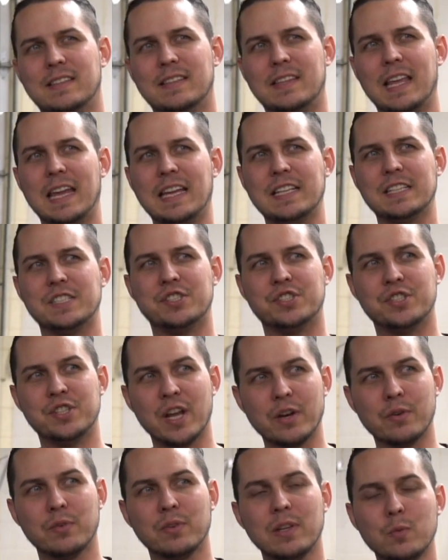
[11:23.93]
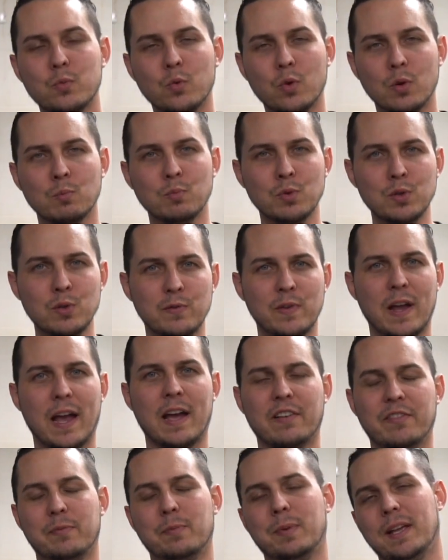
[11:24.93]
They generally will move
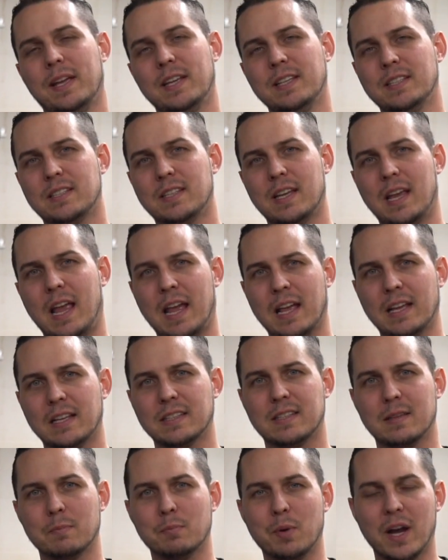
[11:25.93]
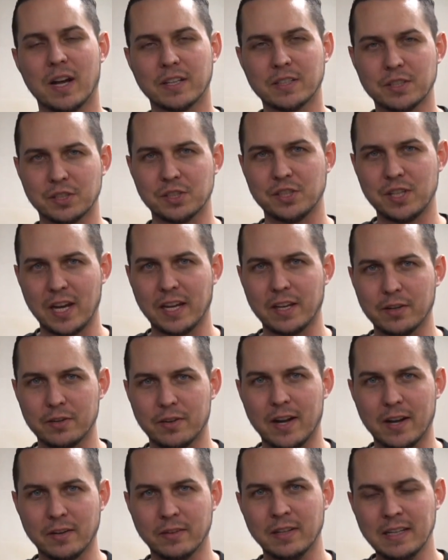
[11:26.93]
out of place as the box is shaken
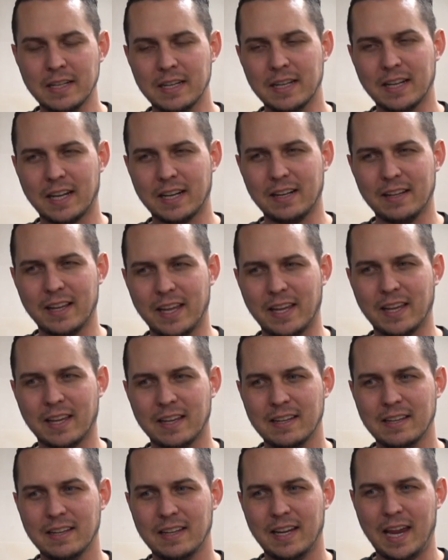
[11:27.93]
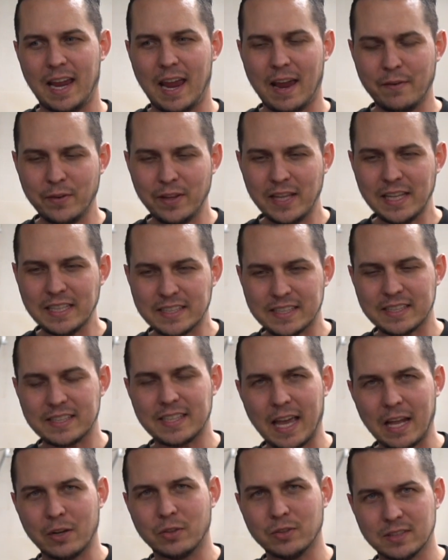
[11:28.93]
around, kind of like everything
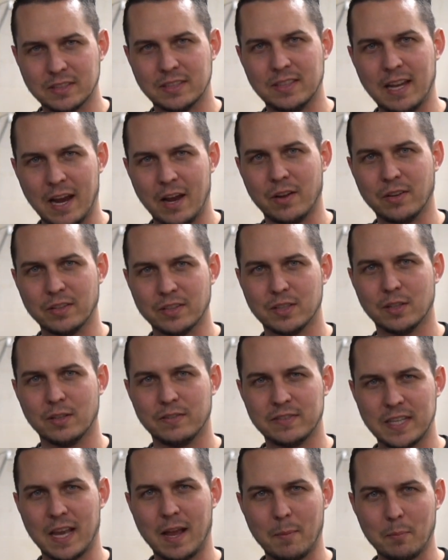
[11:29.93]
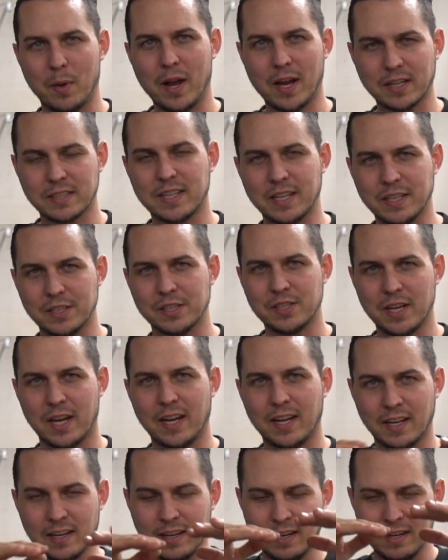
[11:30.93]
settles down. So if it's that box getting
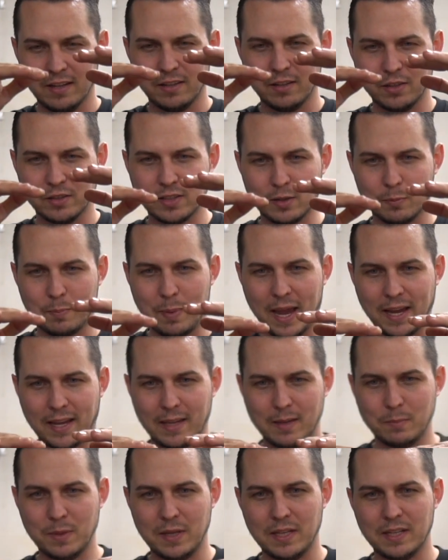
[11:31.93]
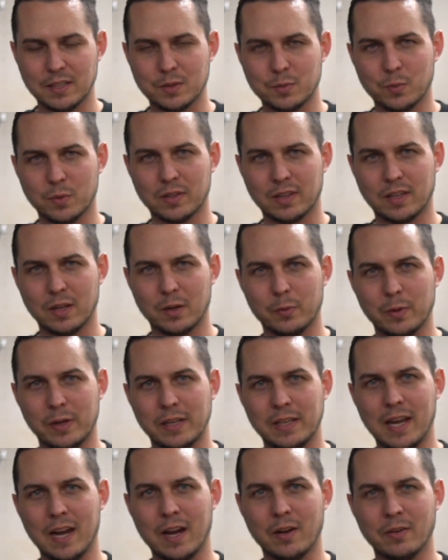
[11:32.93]
shaken, those little packing peanuts work their way
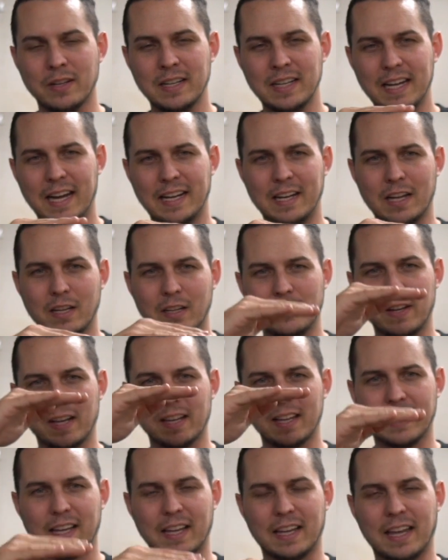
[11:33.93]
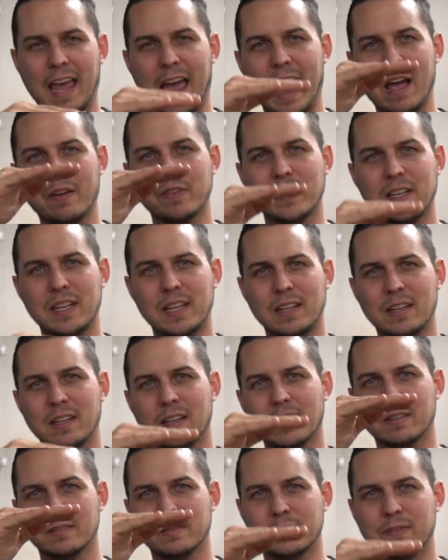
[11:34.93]
down, and now you've got like a cavity
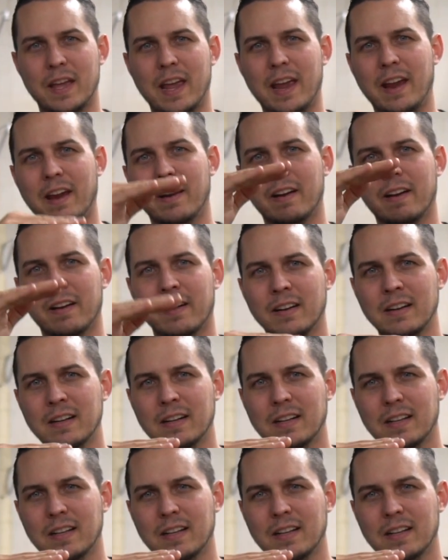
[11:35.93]
of air